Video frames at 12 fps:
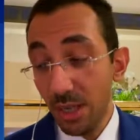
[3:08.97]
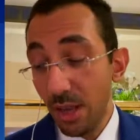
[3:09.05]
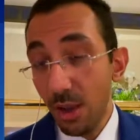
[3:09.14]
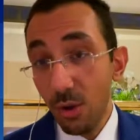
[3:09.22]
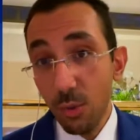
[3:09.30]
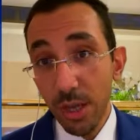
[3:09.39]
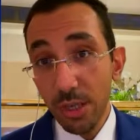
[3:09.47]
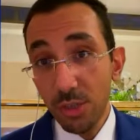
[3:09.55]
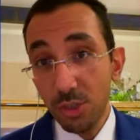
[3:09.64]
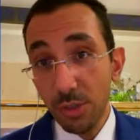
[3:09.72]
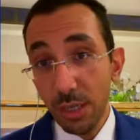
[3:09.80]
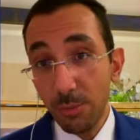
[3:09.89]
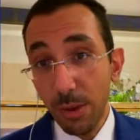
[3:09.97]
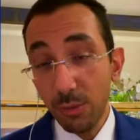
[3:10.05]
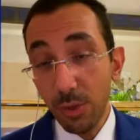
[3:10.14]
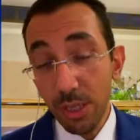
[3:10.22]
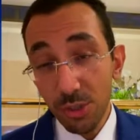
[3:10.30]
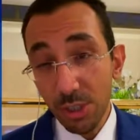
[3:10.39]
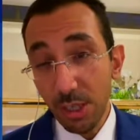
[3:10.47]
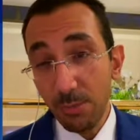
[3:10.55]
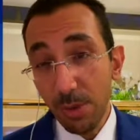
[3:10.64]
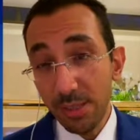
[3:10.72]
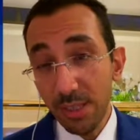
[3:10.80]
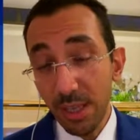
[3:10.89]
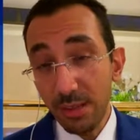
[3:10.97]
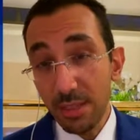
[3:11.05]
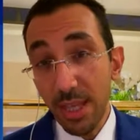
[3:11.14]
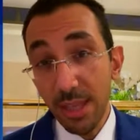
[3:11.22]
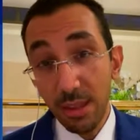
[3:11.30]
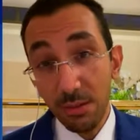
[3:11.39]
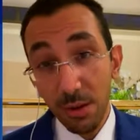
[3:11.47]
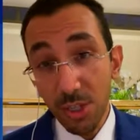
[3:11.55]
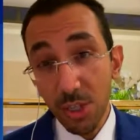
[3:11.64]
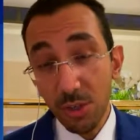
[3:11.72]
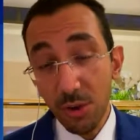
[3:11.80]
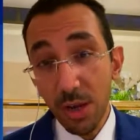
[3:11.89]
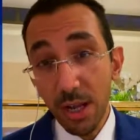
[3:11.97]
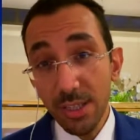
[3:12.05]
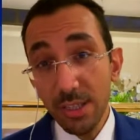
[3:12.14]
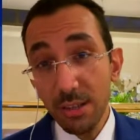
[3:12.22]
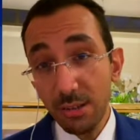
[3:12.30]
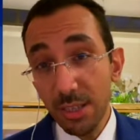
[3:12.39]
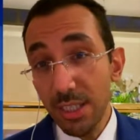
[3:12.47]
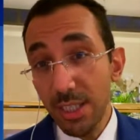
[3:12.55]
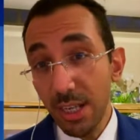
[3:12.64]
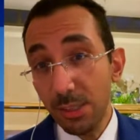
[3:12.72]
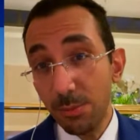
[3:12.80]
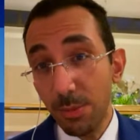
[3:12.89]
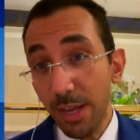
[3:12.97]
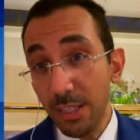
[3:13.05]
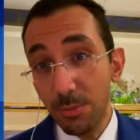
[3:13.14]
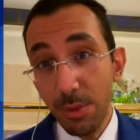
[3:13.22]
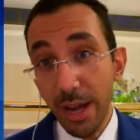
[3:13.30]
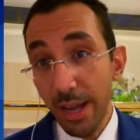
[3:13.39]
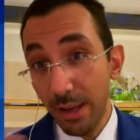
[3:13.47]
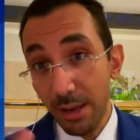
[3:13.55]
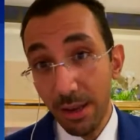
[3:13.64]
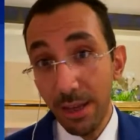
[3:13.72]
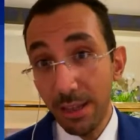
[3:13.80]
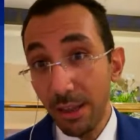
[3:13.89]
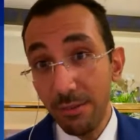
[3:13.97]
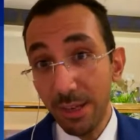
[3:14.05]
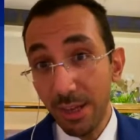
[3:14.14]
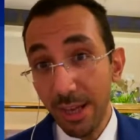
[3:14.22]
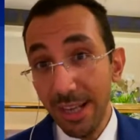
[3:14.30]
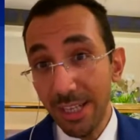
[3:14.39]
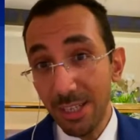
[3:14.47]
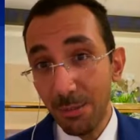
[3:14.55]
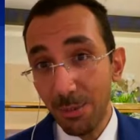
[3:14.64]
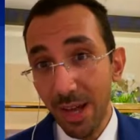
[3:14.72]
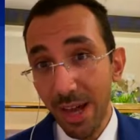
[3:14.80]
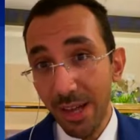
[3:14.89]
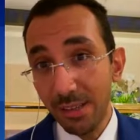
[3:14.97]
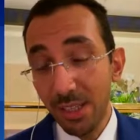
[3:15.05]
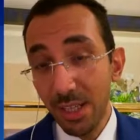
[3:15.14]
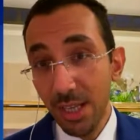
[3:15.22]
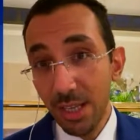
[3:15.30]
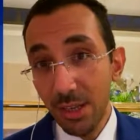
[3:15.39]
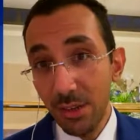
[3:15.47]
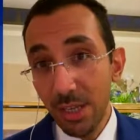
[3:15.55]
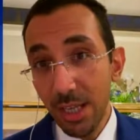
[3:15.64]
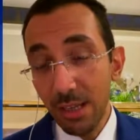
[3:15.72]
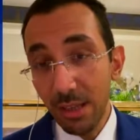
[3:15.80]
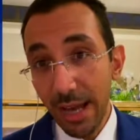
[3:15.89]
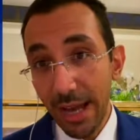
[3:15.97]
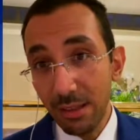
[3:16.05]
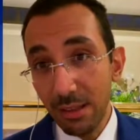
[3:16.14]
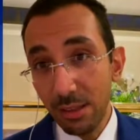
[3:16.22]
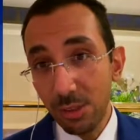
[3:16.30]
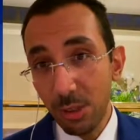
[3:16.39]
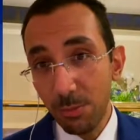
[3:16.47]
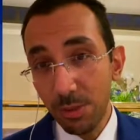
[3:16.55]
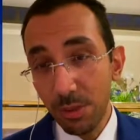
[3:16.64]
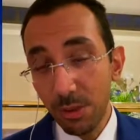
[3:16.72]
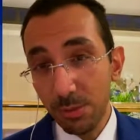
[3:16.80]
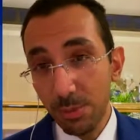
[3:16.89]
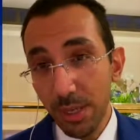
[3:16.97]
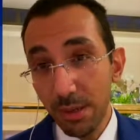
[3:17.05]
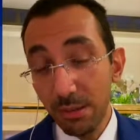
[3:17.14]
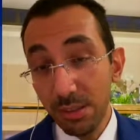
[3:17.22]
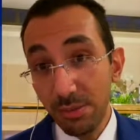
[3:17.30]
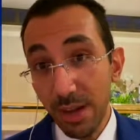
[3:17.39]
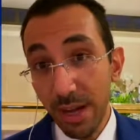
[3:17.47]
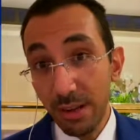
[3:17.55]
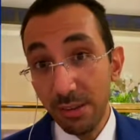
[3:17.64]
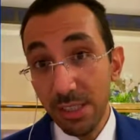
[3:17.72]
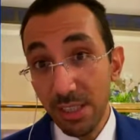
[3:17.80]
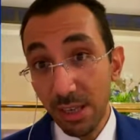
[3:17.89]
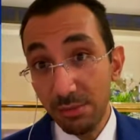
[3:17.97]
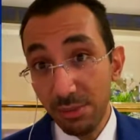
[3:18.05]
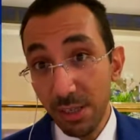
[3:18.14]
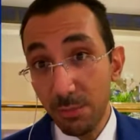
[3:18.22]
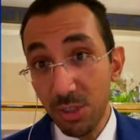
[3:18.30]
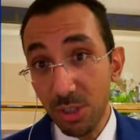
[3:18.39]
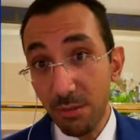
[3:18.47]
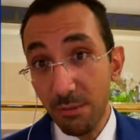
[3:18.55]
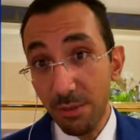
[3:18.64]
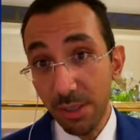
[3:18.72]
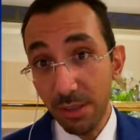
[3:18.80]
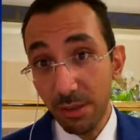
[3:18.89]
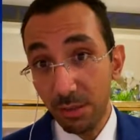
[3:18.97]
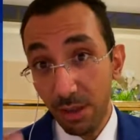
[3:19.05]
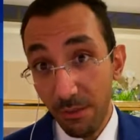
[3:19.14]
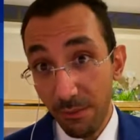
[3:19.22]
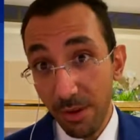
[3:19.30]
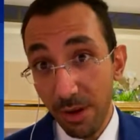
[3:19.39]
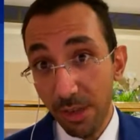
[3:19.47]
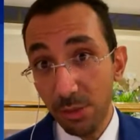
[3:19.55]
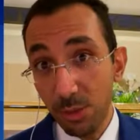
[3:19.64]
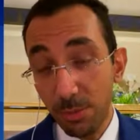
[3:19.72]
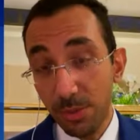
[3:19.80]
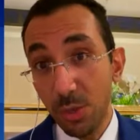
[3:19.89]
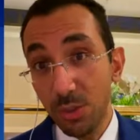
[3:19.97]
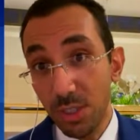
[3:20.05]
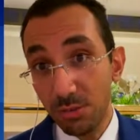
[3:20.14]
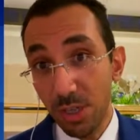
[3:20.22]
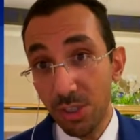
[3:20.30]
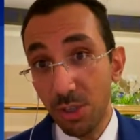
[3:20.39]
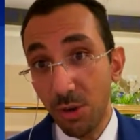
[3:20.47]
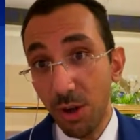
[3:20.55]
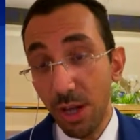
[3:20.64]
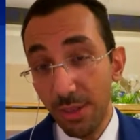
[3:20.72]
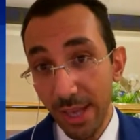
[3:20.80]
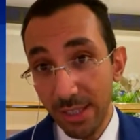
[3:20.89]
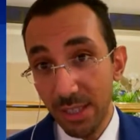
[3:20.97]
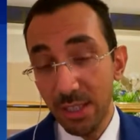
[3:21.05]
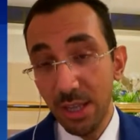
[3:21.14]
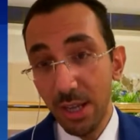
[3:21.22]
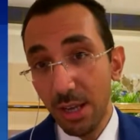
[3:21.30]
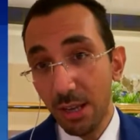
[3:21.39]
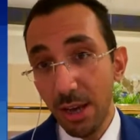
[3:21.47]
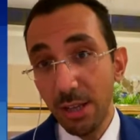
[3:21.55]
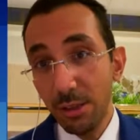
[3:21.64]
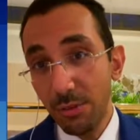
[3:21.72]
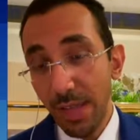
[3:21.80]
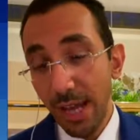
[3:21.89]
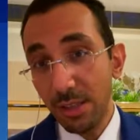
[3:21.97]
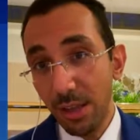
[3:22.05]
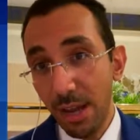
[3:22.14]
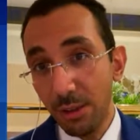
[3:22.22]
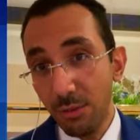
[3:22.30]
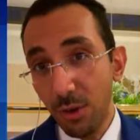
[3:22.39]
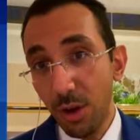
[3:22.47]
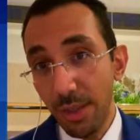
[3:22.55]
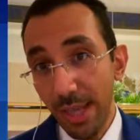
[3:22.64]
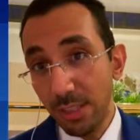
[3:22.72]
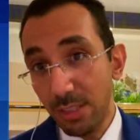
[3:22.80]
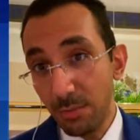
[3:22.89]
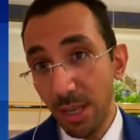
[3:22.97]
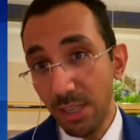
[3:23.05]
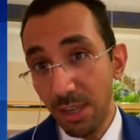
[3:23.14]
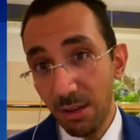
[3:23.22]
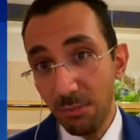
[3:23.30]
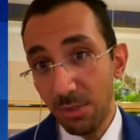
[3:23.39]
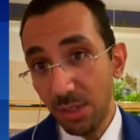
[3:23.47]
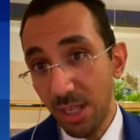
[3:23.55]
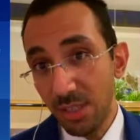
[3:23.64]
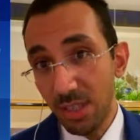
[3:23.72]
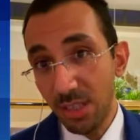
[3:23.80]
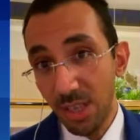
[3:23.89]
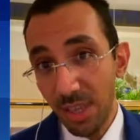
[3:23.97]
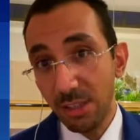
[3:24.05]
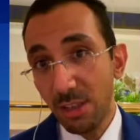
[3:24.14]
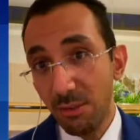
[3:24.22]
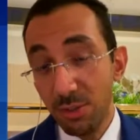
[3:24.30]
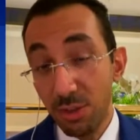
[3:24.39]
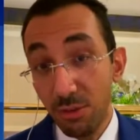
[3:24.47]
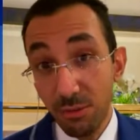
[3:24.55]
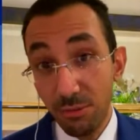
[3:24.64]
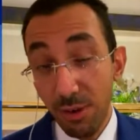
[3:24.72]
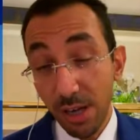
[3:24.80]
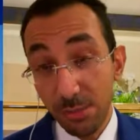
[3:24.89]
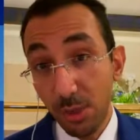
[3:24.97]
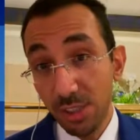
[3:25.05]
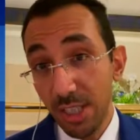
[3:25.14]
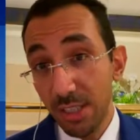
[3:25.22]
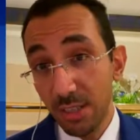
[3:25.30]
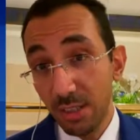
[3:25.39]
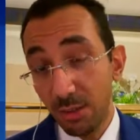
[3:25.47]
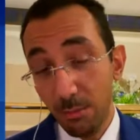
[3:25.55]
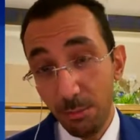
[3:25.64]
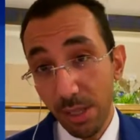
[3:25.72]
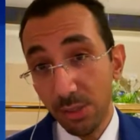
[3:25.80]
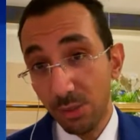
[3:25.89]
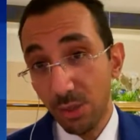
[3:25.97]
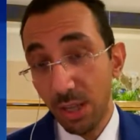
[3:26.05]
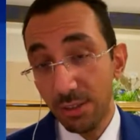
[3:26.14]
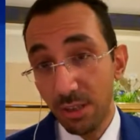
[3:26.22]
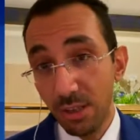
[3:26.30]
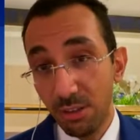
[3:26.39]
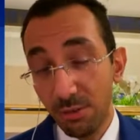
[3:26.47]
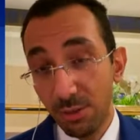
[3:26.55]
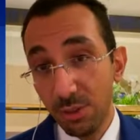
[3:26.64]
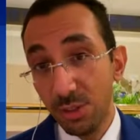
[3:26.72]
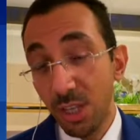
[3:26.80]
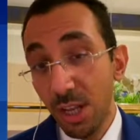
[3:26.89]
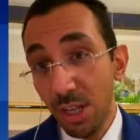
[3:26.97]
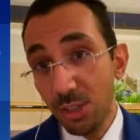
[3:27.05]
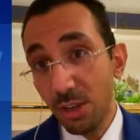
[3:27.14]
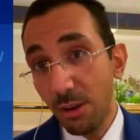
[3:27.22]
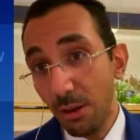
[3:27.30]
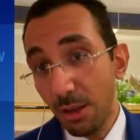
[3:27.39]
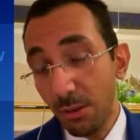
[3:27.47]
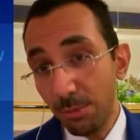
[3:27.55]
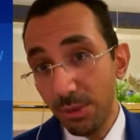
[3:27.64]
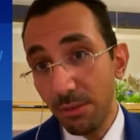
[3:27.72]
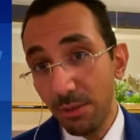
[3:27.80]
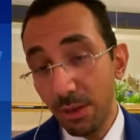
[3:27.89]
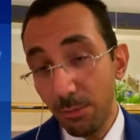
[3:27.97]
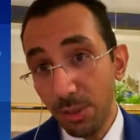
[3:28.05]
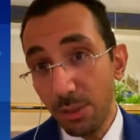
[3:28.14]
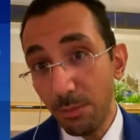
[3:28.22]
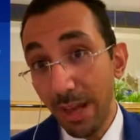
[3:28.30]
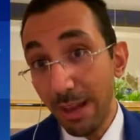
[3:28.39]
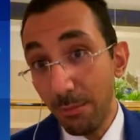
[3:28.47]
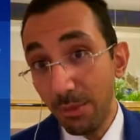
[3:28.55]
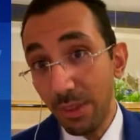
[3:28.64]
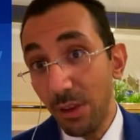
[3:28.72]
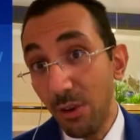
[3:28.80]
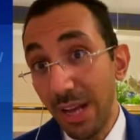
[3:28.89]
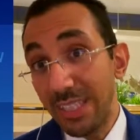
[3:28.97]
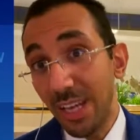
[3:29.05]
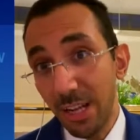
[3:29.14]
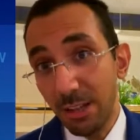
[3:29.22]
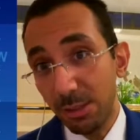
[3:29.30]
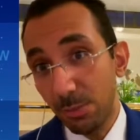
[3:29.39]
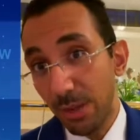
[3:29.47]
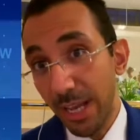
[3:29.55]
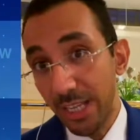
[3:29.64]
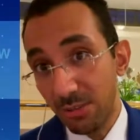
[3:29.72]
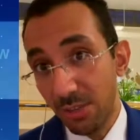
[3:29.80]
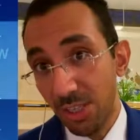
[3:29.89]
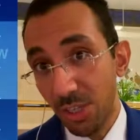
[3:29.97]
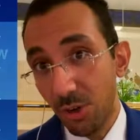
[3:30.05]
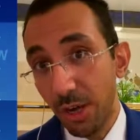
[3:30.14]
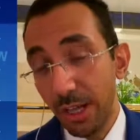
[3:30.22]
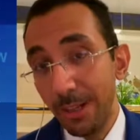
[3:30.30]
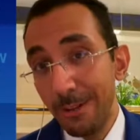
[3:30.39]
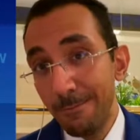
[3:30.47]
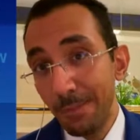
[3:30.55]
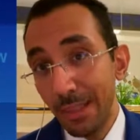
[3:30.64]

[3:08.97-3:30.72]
Mm-hmm. One trick part, one tricky part here is that the Russian oil isn't easily replaced by Every, any supplier. You need and European refineries are very much compar- configured to process Russian oil. That is kind of that kind of oil that is medium density that gives you far more diesel compared mm-hmm. to alternative crude. So in a brief and bottom line, the U.S. cannot replace Russian oil.